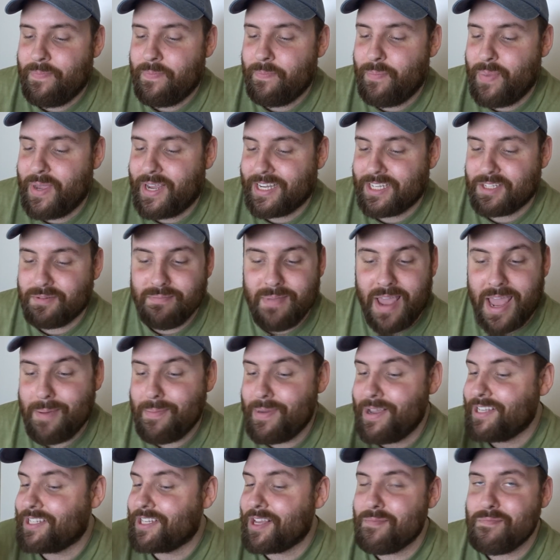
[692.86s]
because
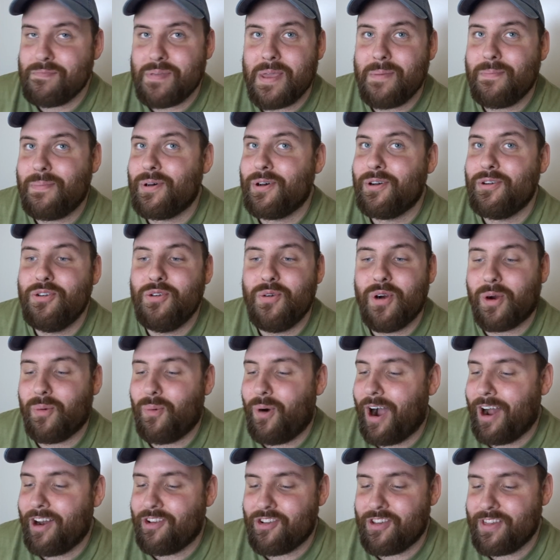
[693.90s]
maybe some people who are
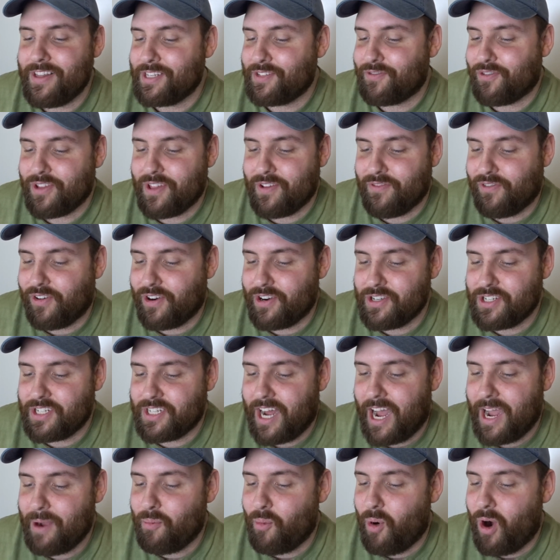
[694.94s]
watching this for the first
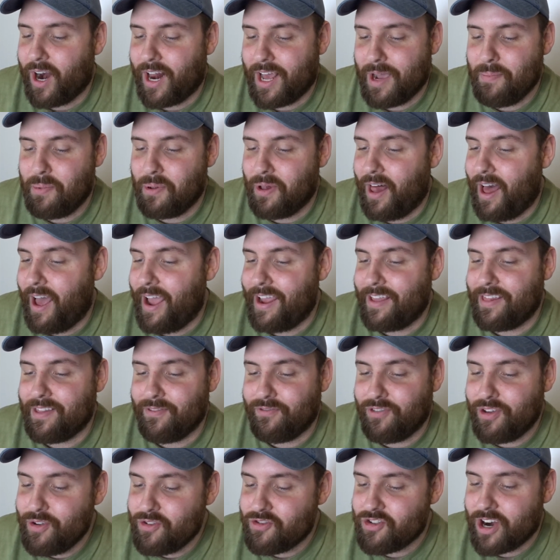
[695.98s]
time want to apply in the
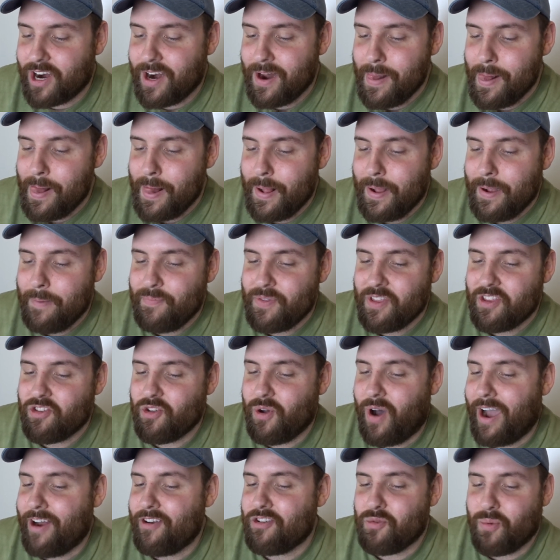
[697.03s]
future.
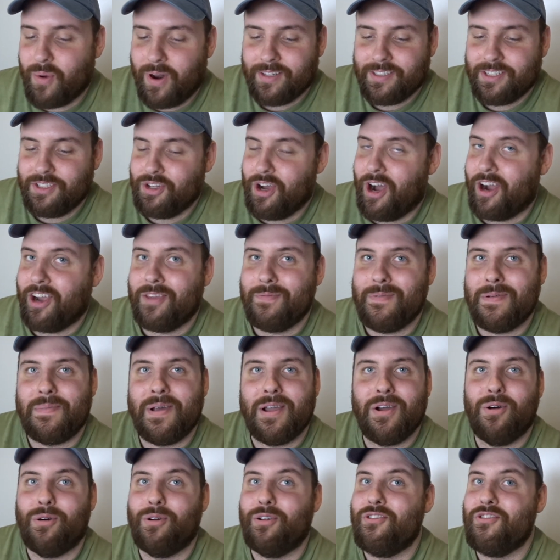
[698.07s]
So I just wanted to document
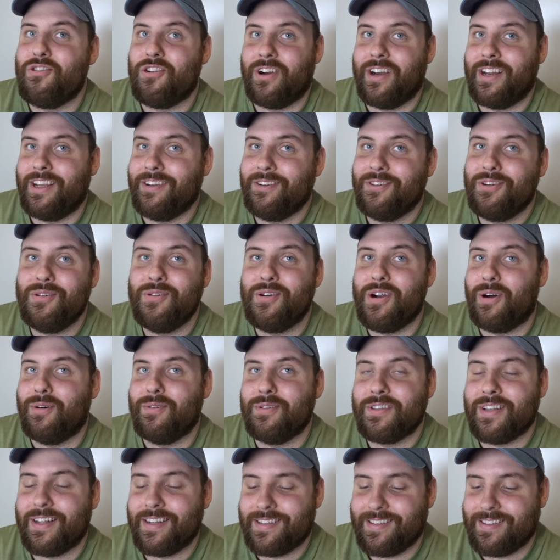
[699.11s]
my whole journey. Who
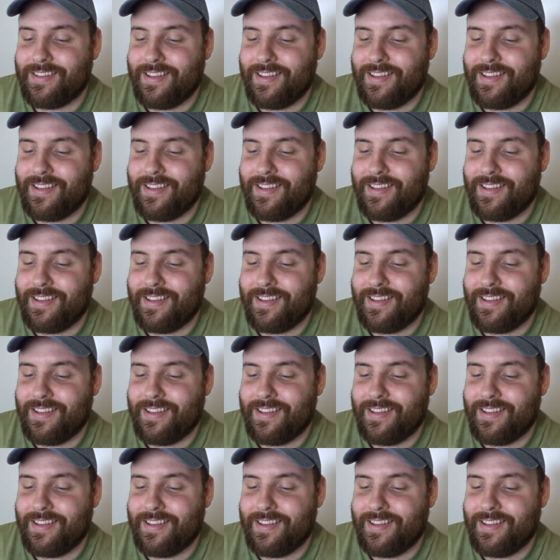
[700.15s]
knows? Let's